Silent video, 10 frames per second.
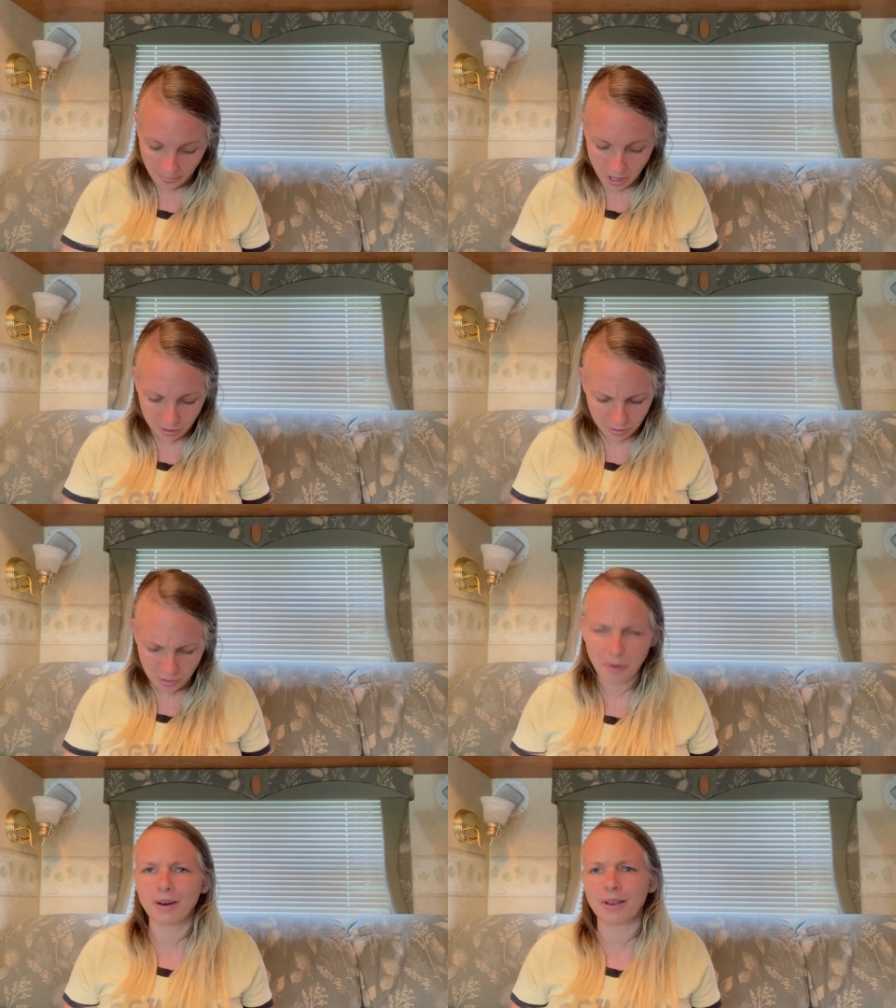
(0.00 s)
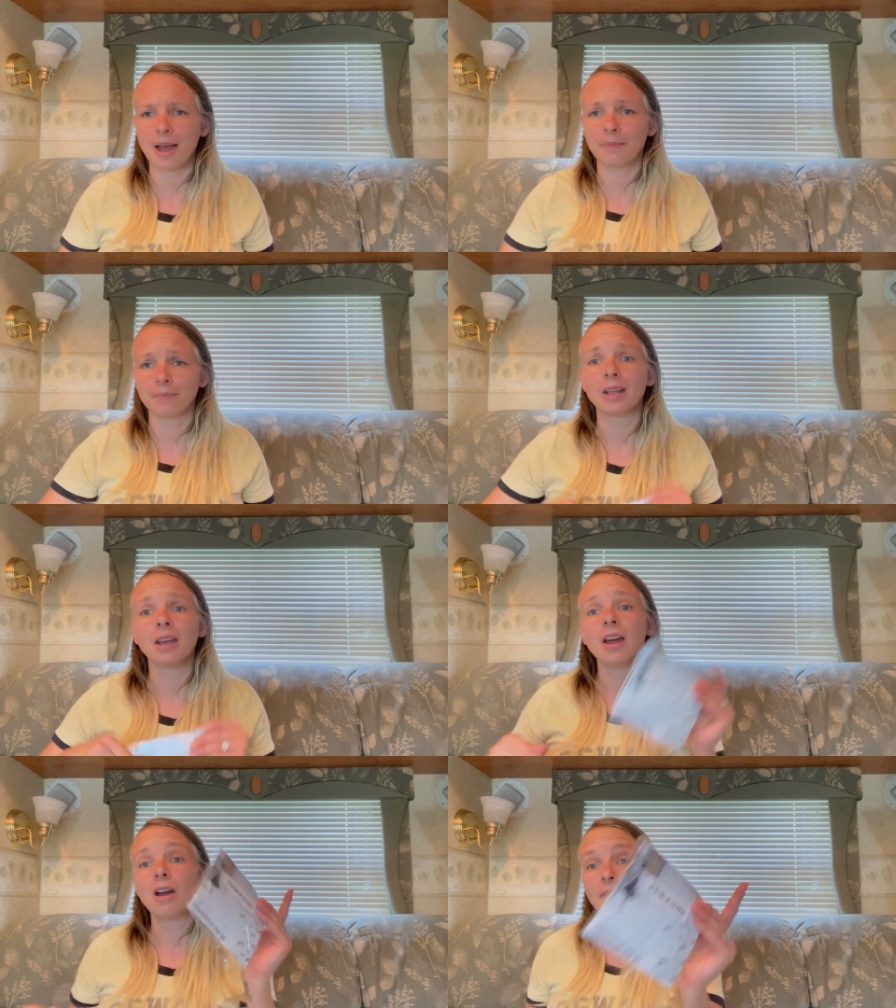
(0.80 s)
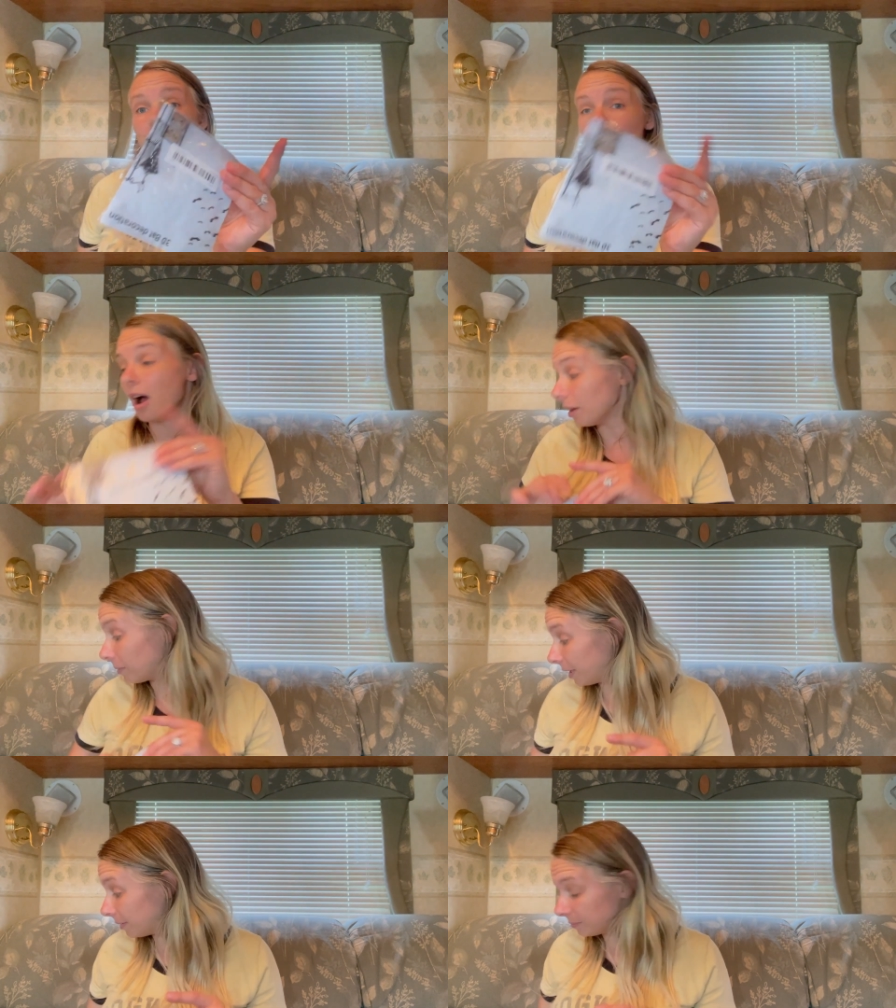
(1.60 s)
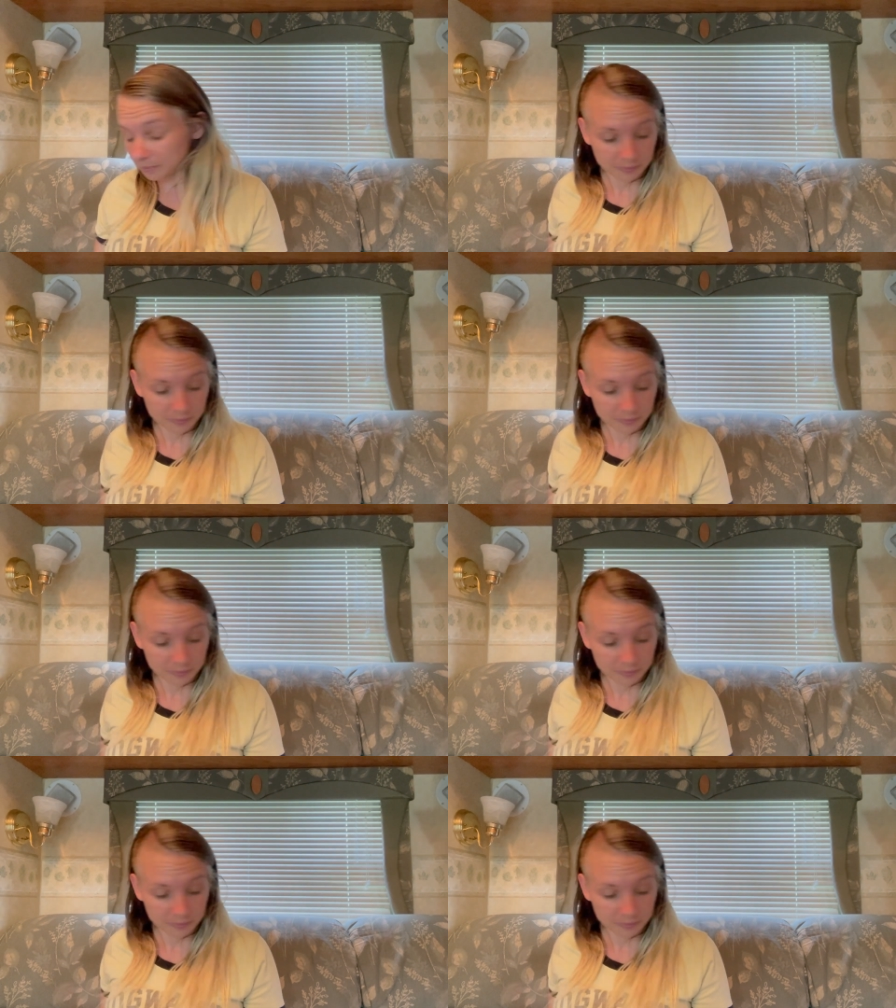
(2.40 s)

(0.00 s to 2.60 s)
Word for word: I don't know where yet for Halloween.